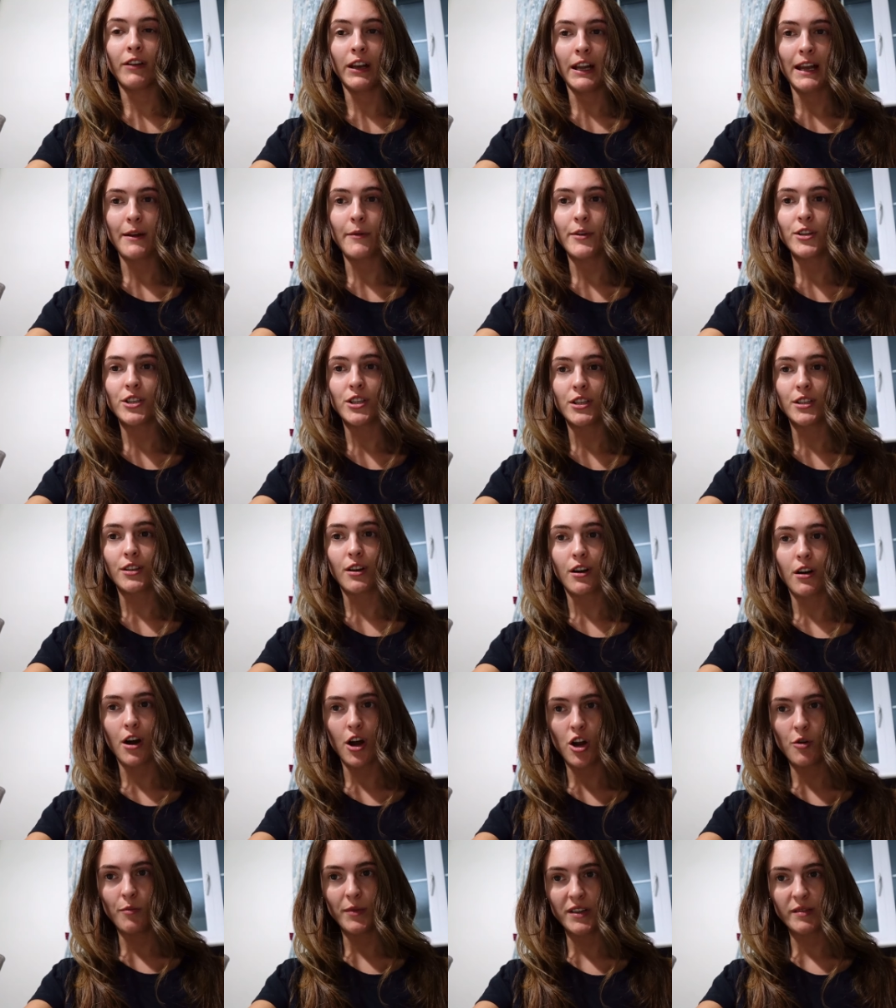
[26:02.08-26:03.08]
Lee, which is our
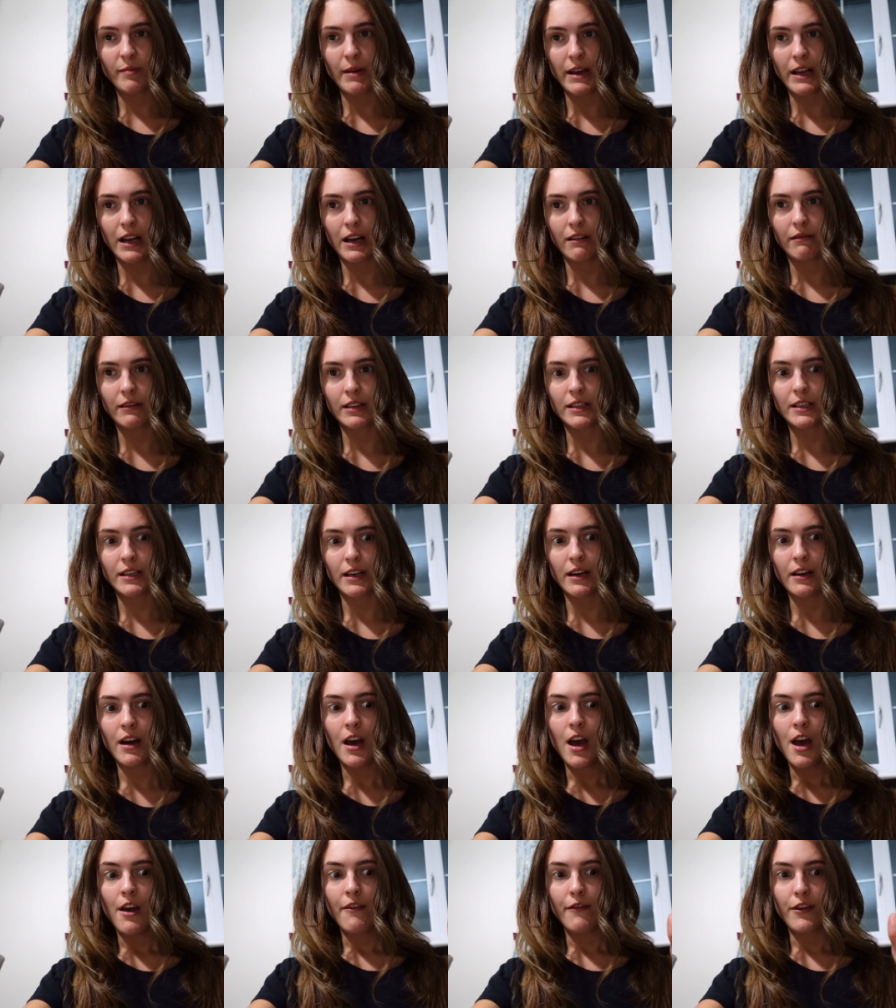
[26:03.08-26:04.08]
homeless main
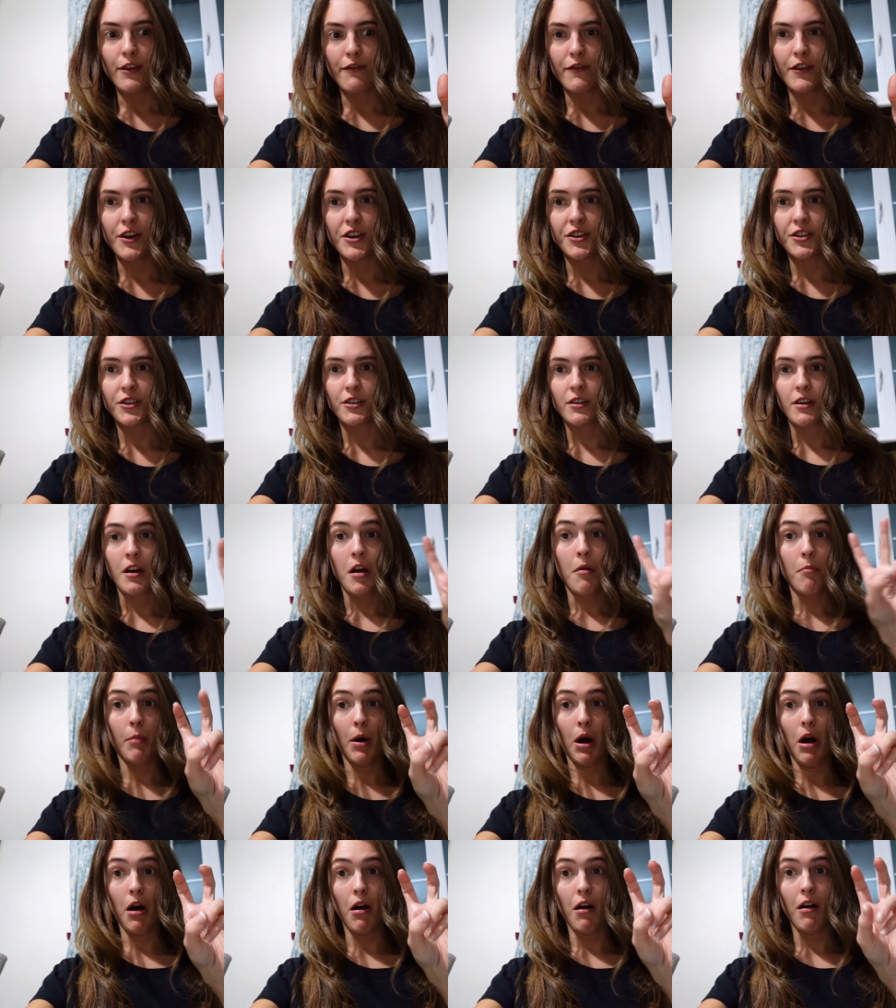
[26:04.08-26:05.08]
character, for the first
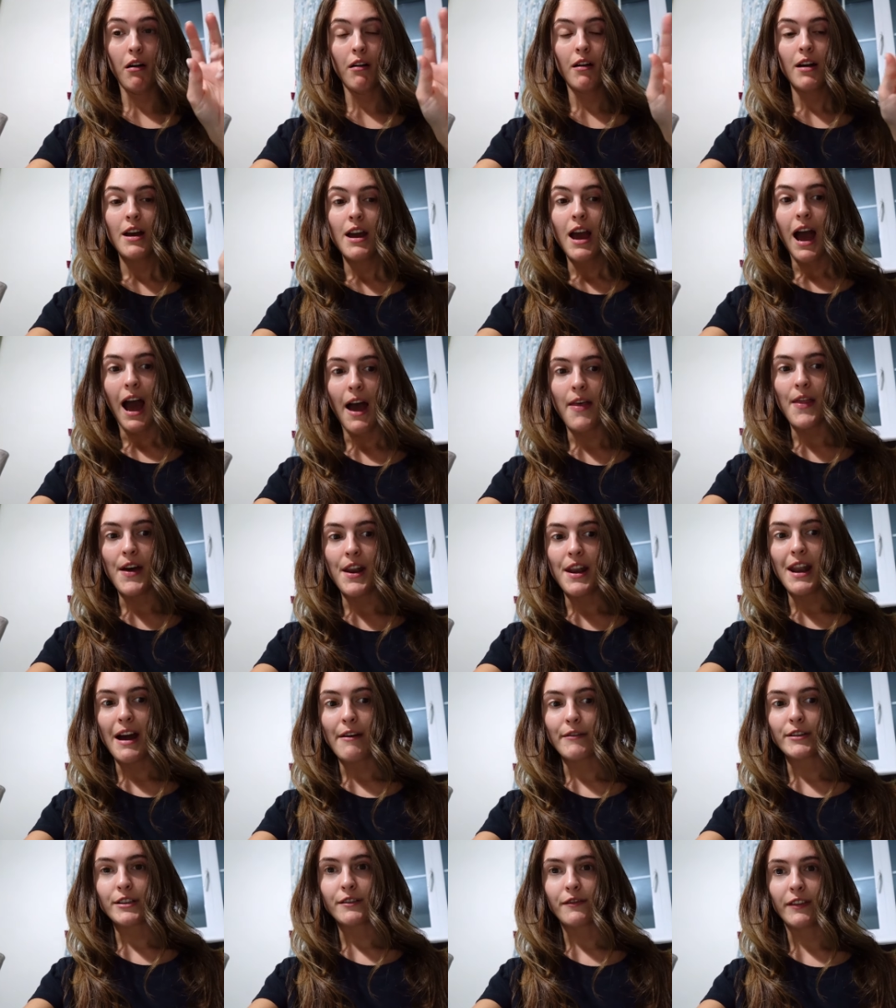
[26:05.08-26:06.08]
part, and then
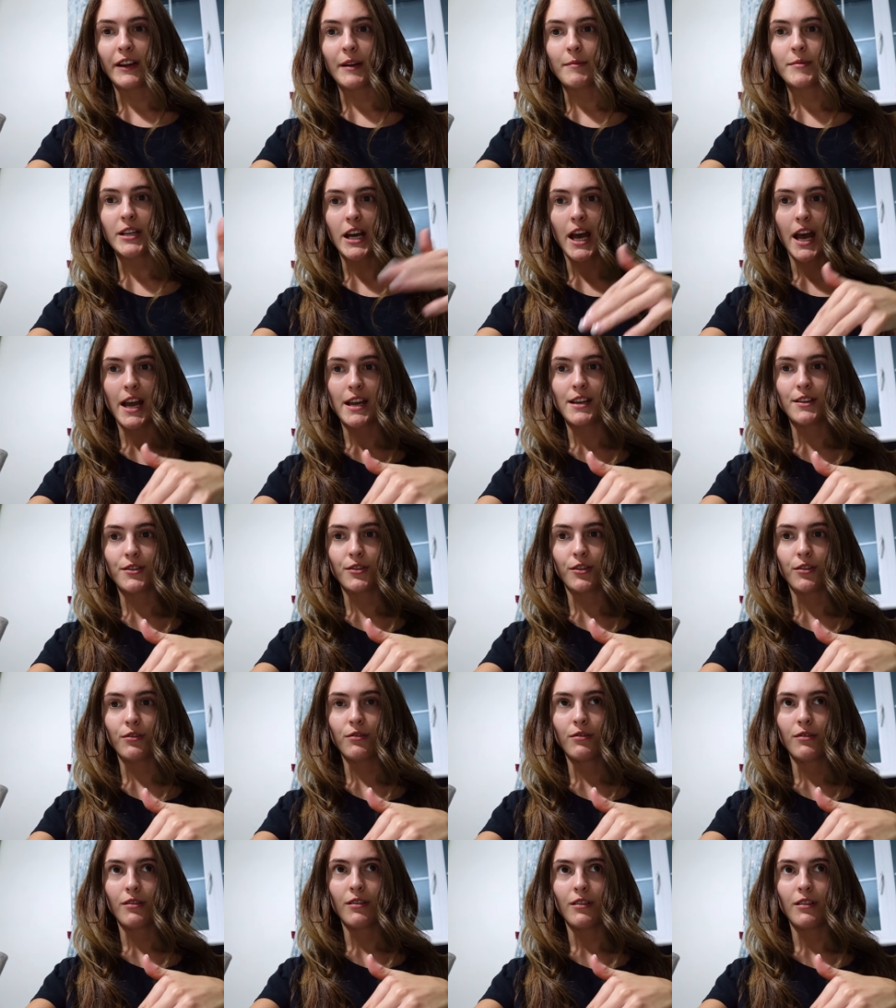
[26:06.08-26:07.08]
now it's flipped to
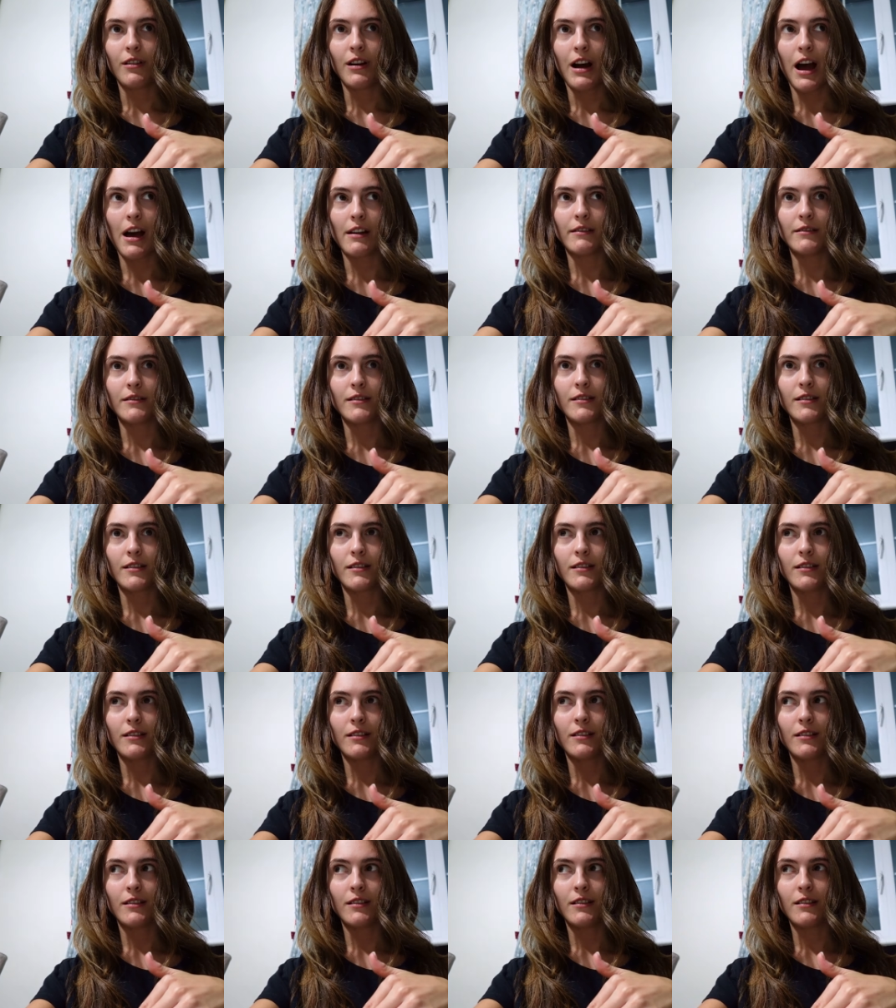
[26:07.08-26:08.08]
Hazel, and
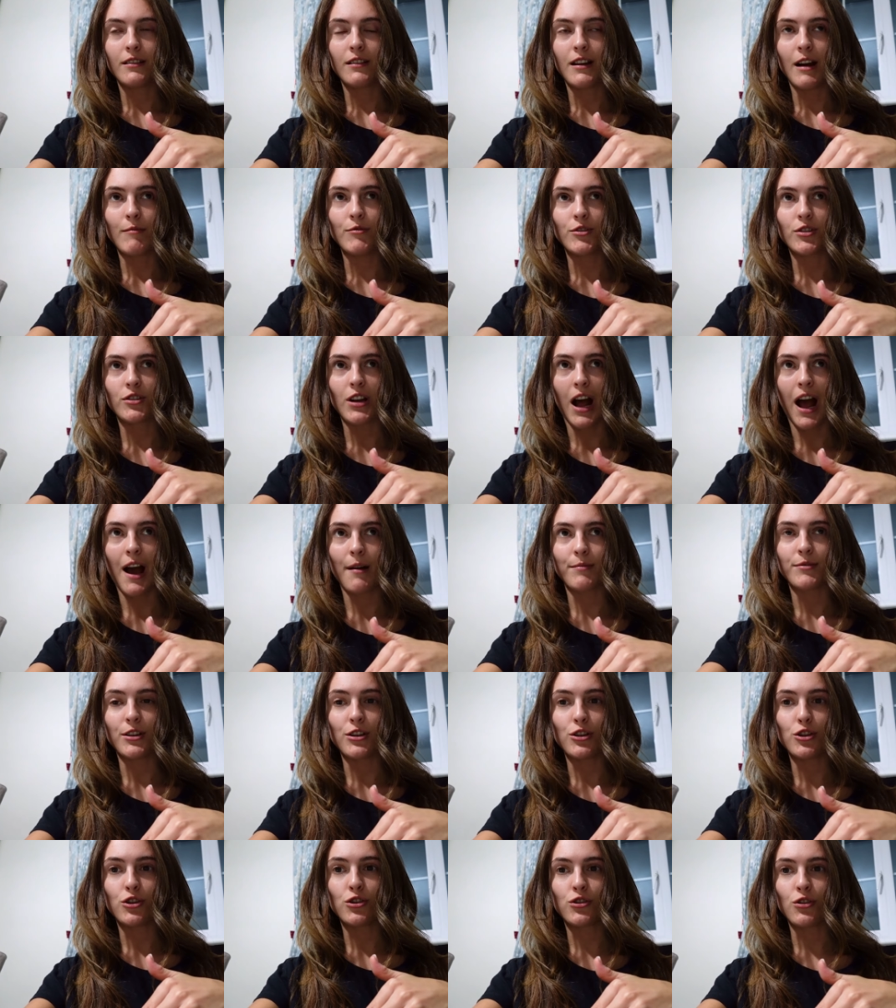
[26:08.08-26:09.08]
I'm just
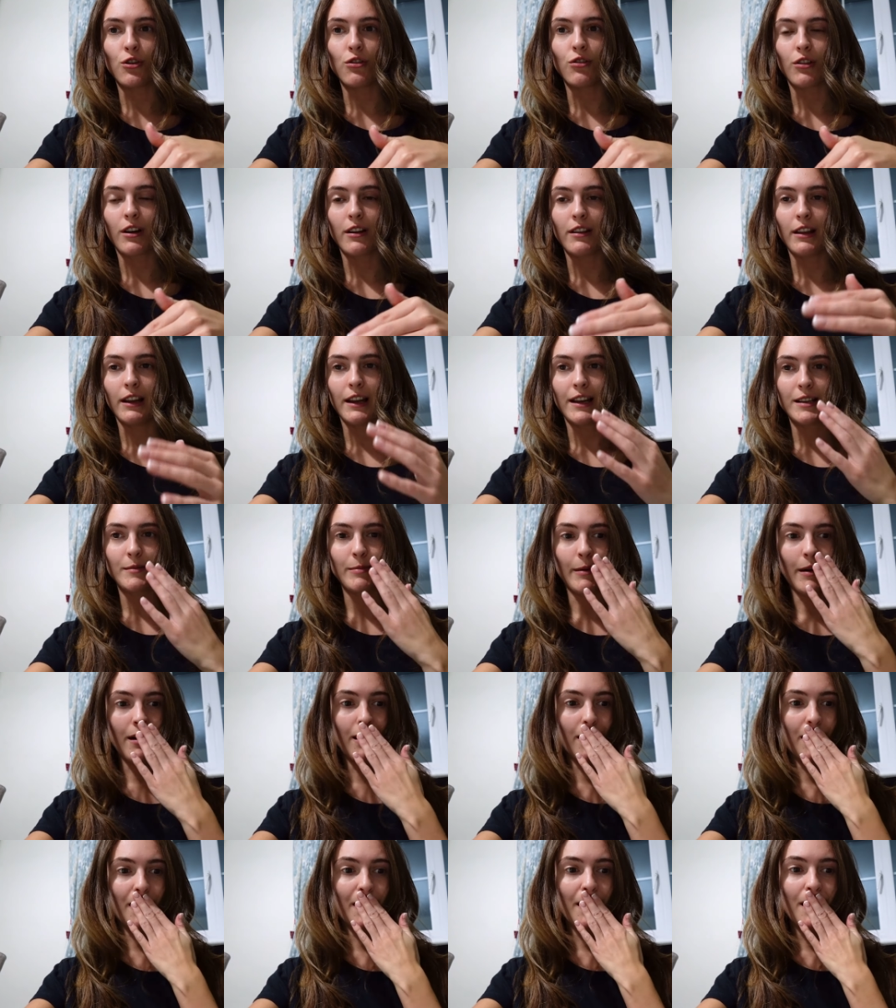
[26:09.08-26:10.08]
absolutely shook at the last
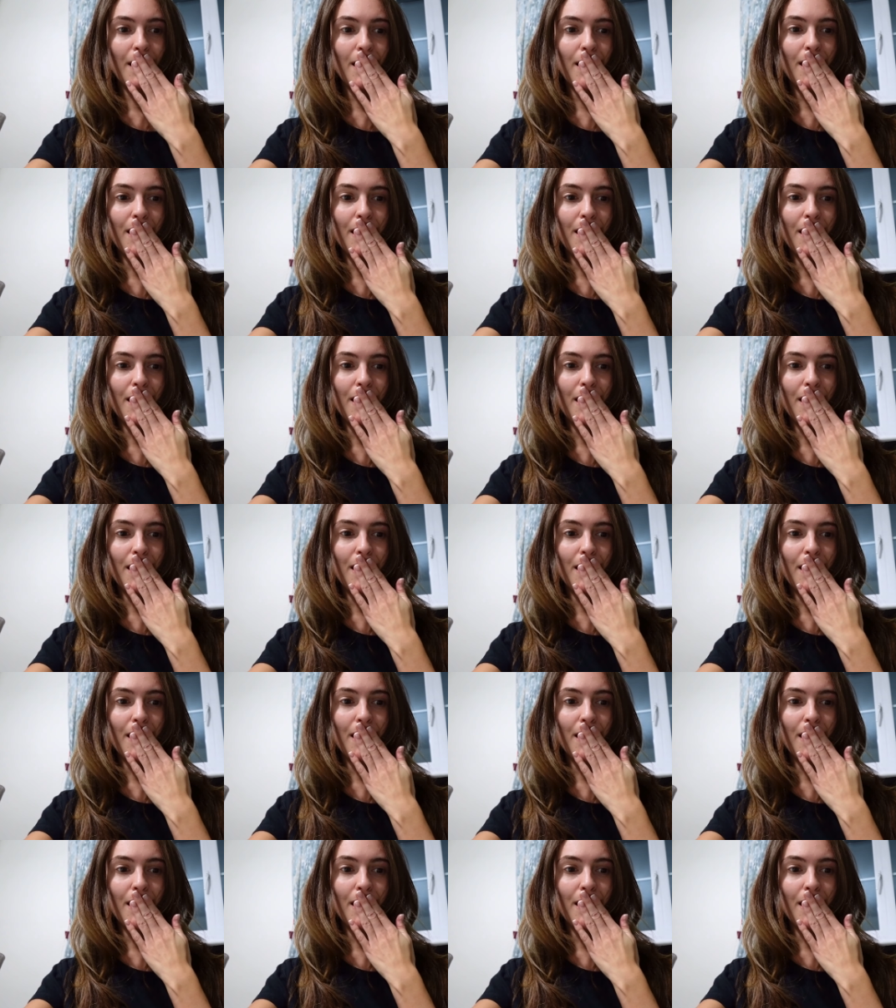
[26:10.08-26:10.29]
part.